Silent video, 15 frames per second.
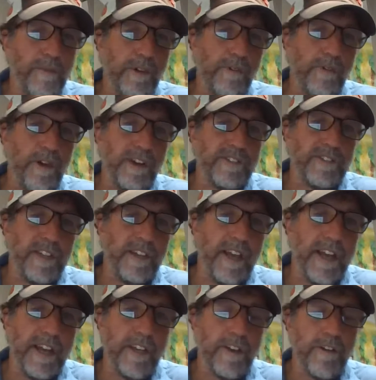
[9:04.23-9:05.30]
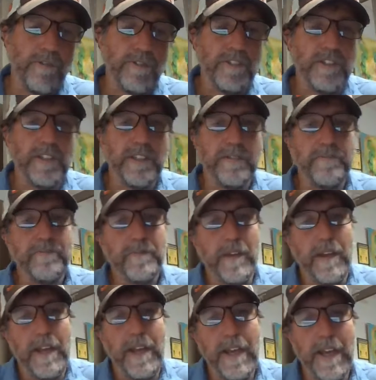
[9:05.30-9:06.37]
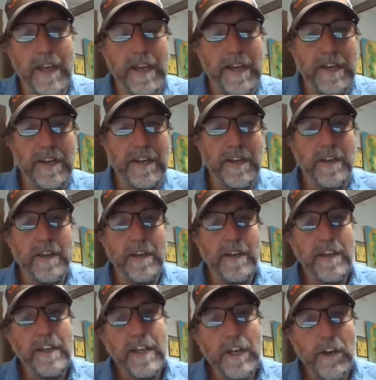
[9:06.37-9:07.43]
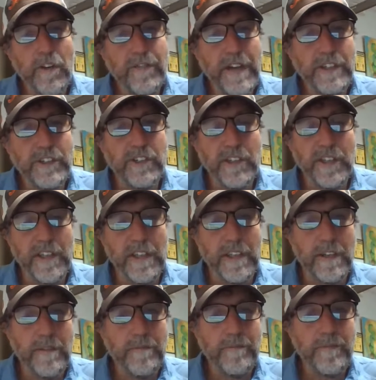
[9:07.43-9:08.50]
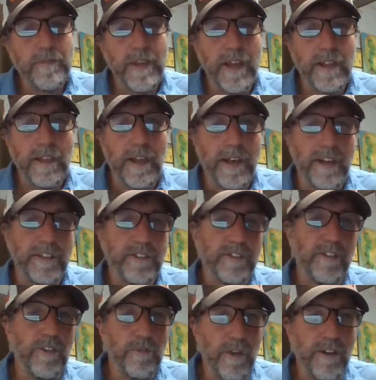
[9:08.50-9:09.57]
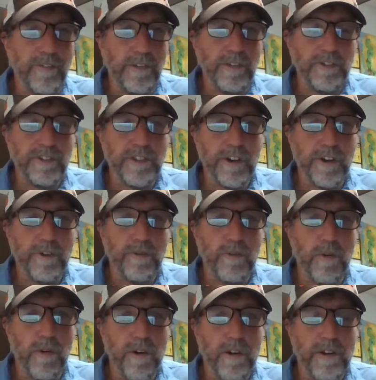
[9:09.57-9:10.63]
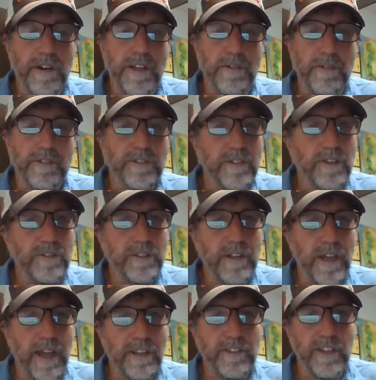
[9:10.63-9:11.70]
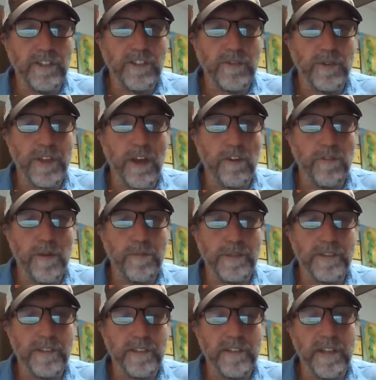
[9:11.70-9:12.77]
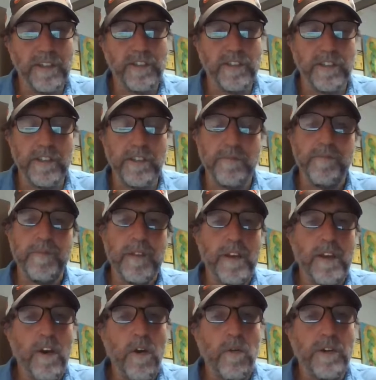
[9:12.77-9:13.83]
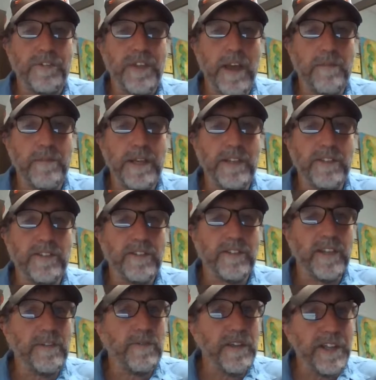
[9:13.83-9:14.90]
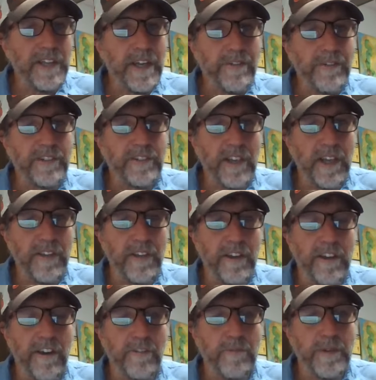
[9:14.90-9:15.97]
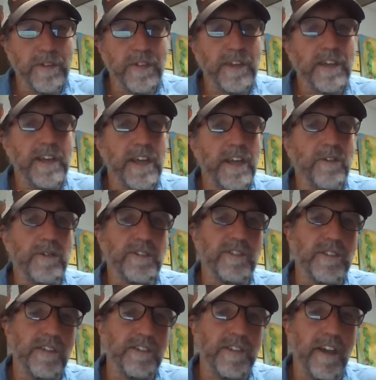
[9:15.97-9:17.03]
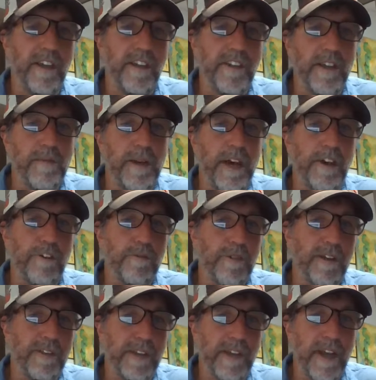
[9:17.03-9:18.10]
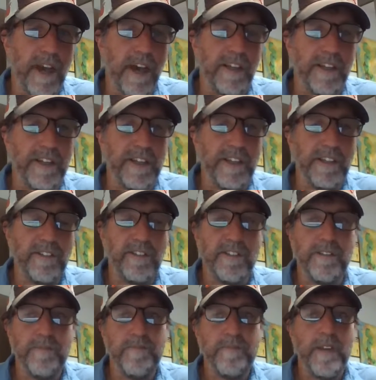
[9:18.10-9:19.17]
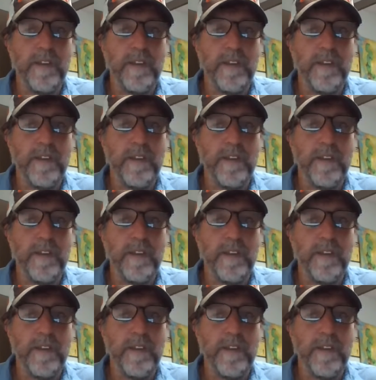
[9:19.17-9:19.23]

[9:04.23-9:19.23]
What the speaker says: from across the Atlantic Ocean. And, eventually that led us to the Revolutionary War. And it was no taxation without representation. What that means is they really didn't have a say in the government. The king was still telling them how to run the colonies.